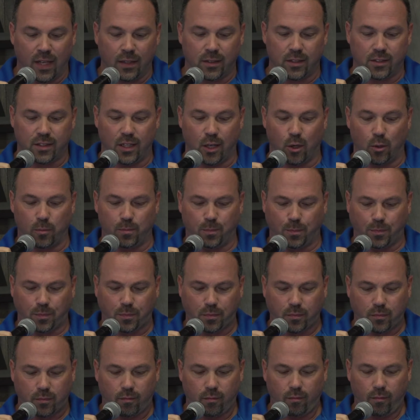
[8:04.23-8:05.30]
So,
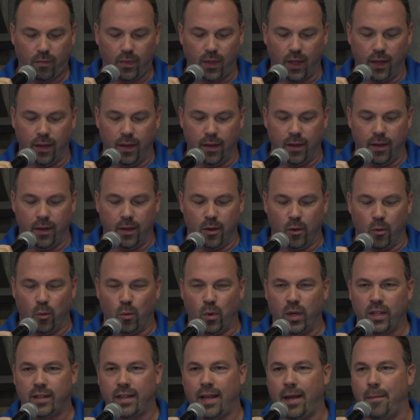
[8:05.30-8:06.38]

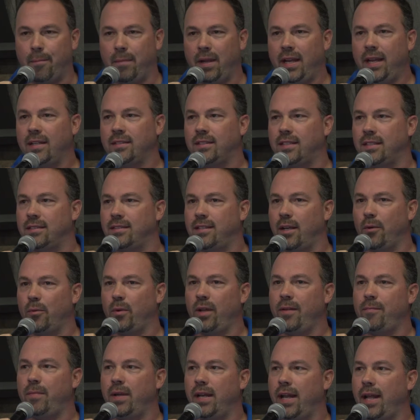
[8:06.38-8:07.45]
what that means is that
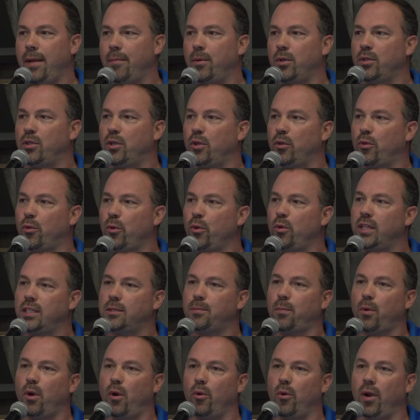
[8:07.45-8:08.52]
we've been able to, through
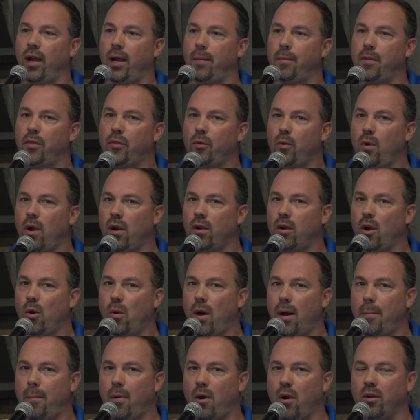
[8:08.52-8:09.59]
this program and through our
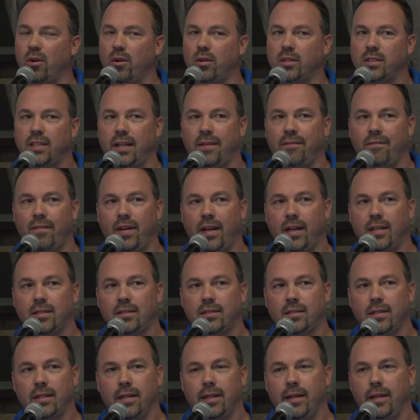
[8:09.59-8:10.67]
co-op partners,
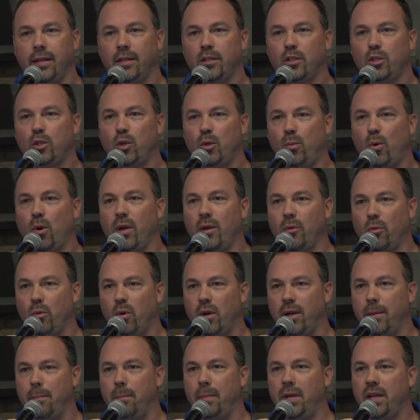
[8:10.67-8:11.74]
invest
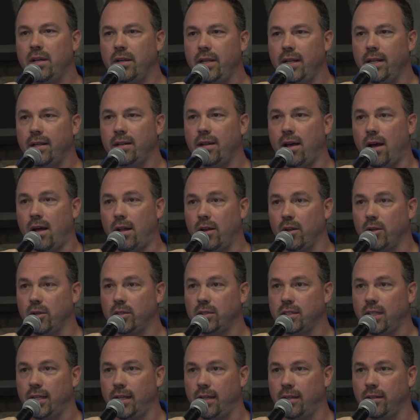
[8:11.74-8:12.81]
$2.1 million
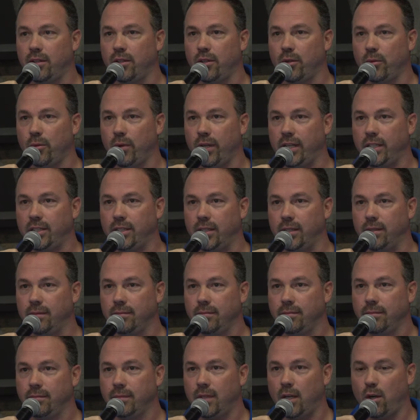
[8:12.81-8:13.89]
into the region
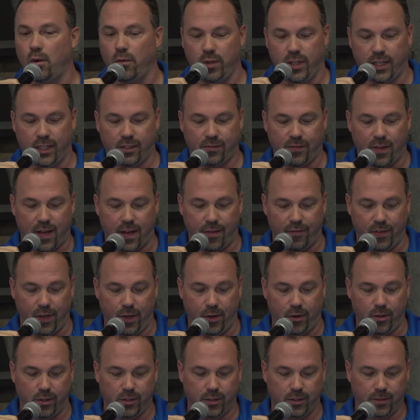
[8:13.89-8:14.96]
over these 5
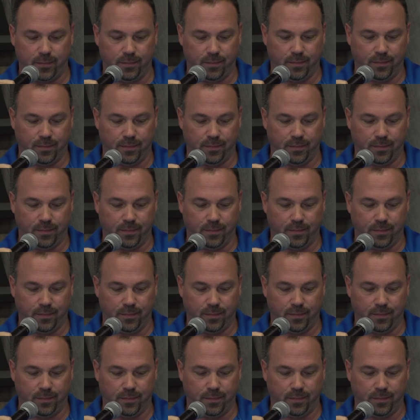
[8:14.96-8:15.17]
years.